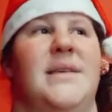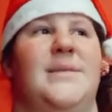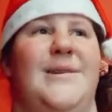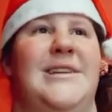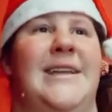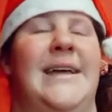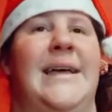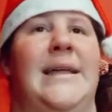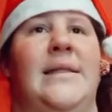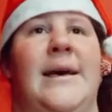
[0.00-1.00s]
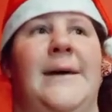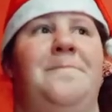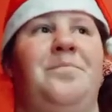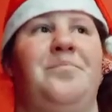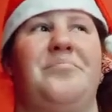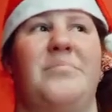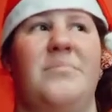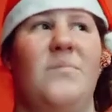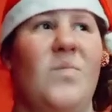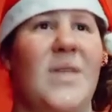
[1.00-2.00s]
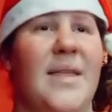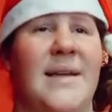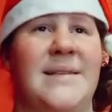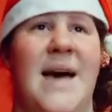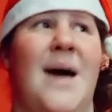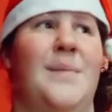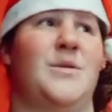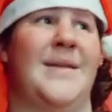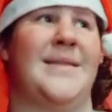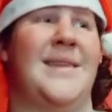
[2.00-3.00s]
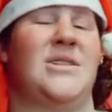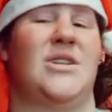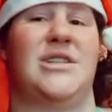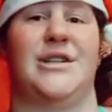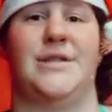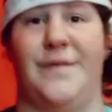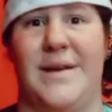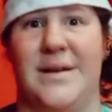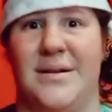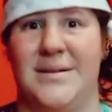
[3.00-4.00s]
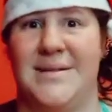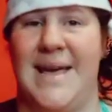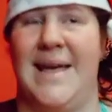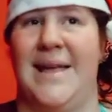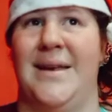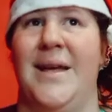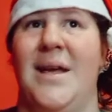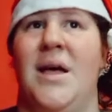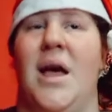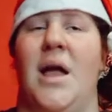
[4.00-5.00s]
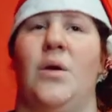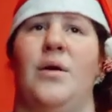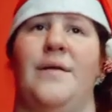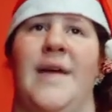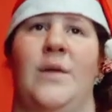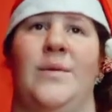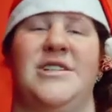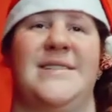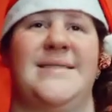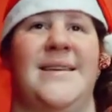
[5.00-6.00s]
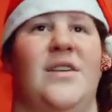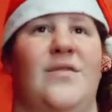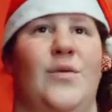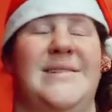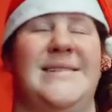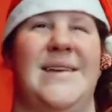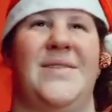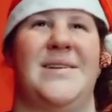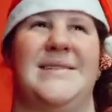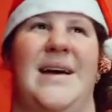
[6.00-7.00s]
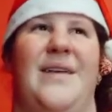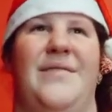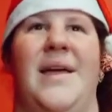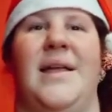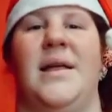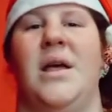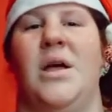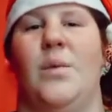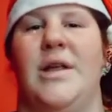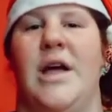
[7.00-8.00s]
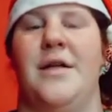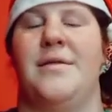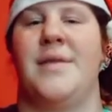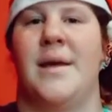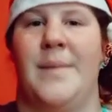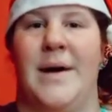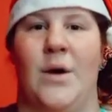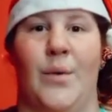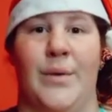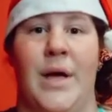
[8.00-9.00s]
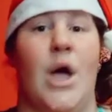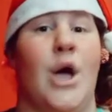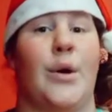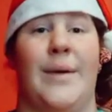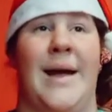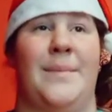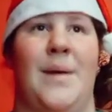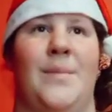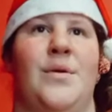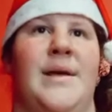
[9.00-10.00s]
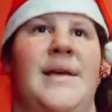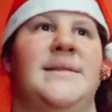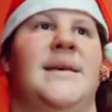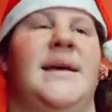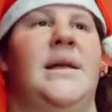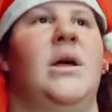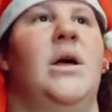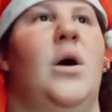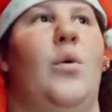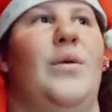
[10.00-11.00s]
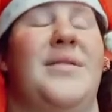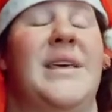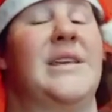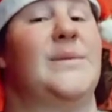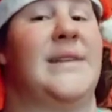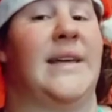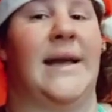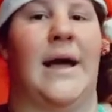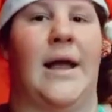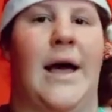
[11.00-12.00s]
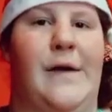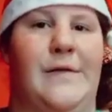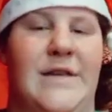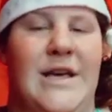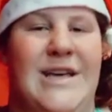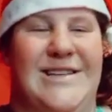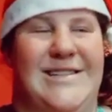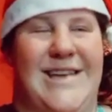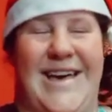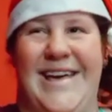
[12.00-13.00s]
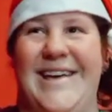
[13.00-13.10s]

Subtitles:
especially in the times when things are so difficult and all of that. We just think of all the serious stuff and we don't think about all the great memories and all the things we did in our lives. So